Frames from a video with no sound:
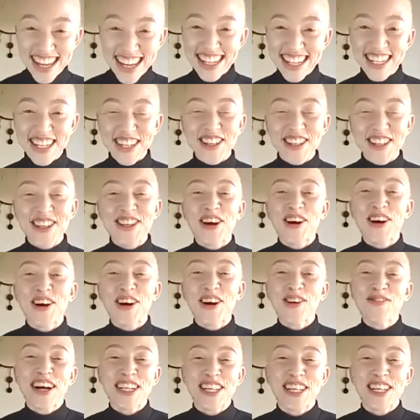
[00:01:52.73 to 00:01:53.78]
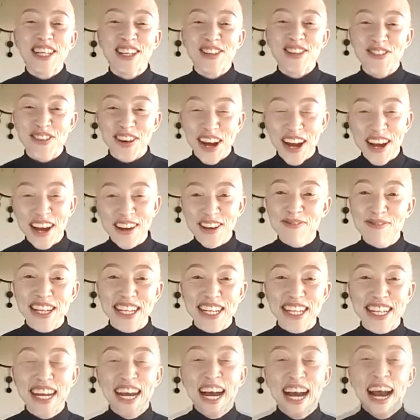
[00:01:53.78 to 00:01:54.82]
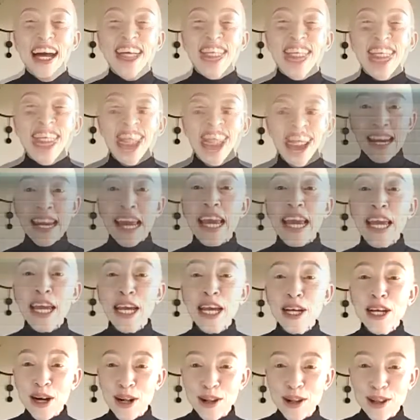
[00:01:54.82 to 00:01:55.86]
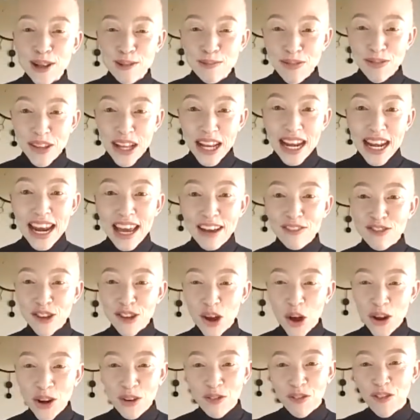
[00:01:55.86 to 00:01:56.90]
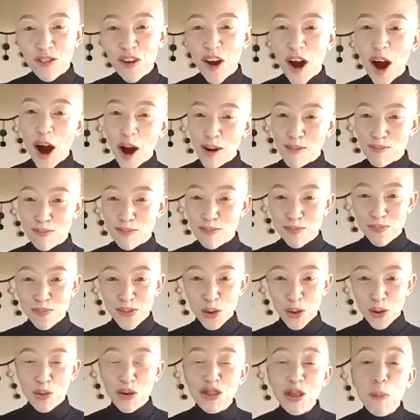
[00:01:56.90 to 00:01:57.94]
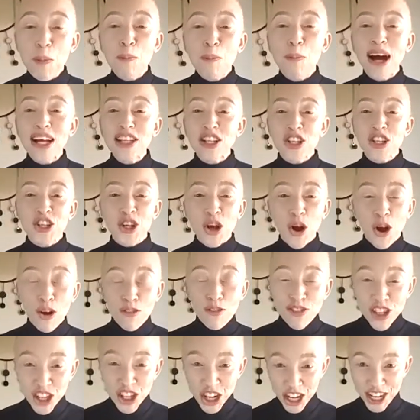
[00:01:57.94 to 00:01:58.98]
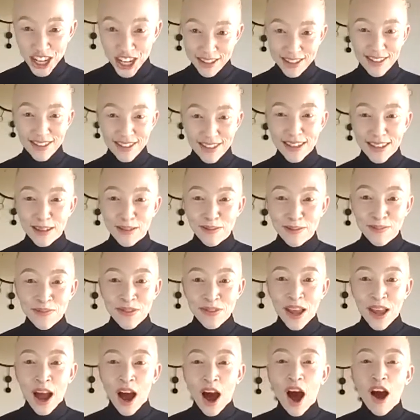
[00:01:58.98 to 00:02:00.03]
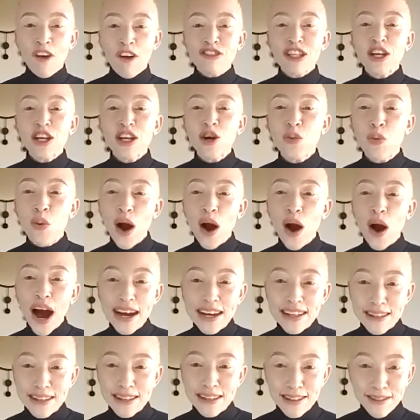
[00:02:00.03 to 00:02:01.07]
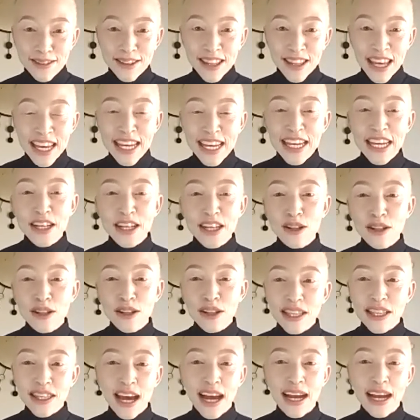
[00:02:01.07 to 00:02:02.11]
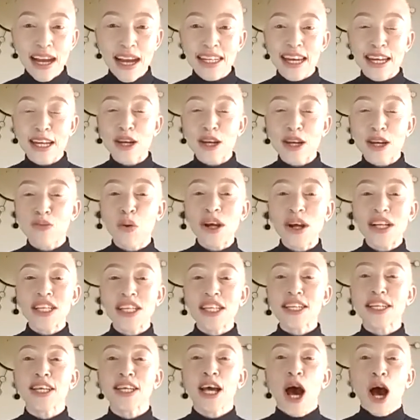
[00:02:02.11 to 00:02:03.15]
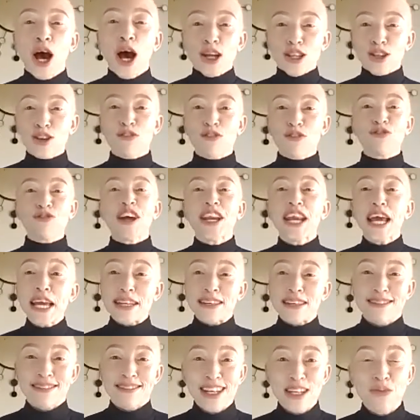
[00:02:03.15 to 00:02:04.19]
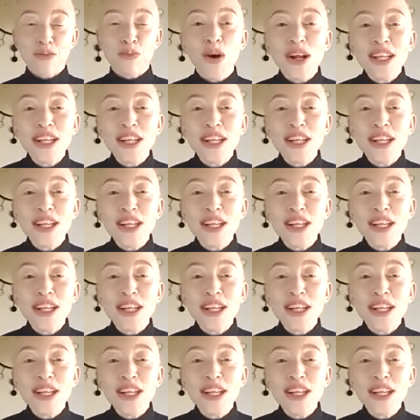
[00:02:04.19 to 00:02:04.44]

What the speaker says: Thank you so much for having me. An eagle lived on a farm with a bunch of chickens. After a while, the eagle decided that it wanted to fit in. It